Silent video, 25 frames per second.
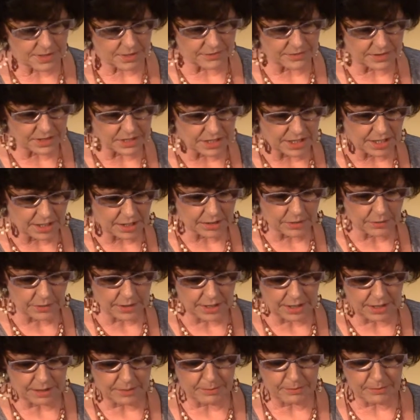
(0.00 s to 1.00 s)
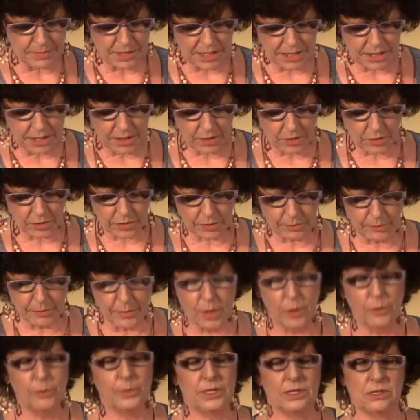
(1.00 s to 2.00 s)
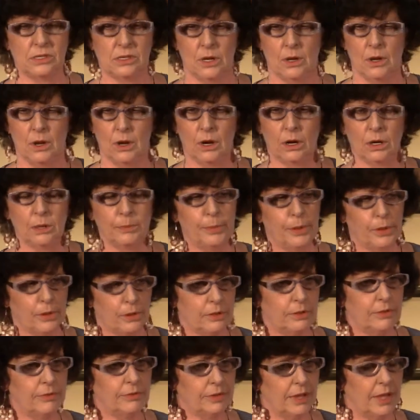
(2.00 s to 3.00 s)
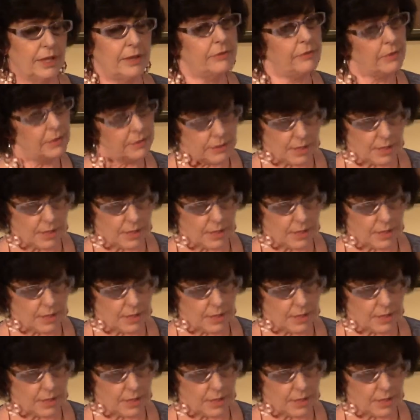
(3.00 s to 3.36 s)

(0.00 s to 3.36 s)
of integrity and mediocre moments are part of life.